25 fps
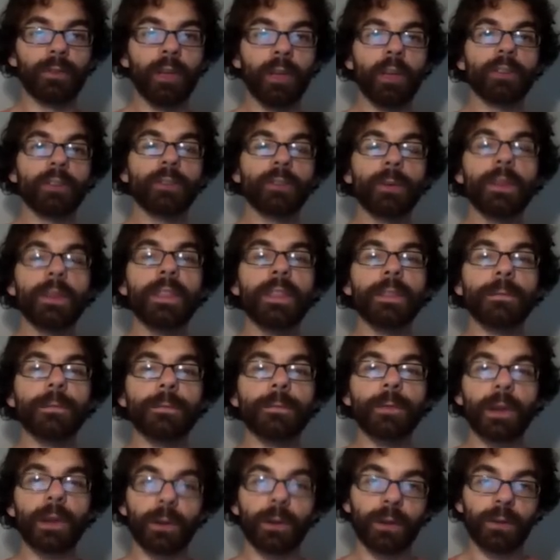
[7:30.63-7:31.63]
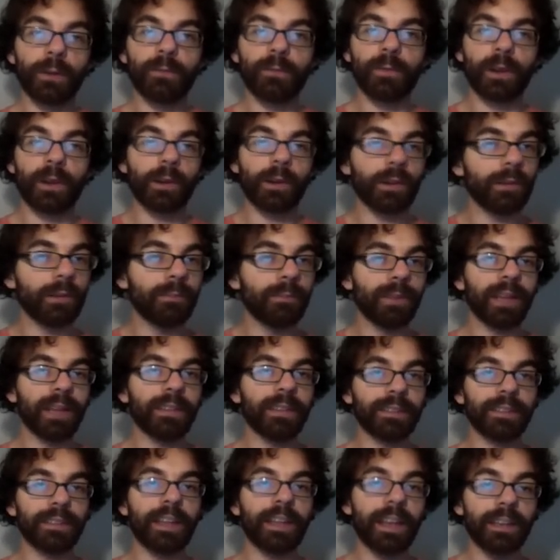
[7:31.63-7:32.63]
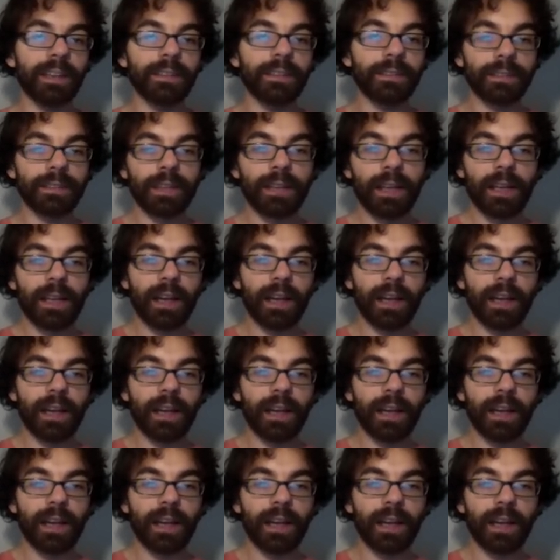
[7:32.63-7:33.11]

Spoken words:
So in the very, very best case,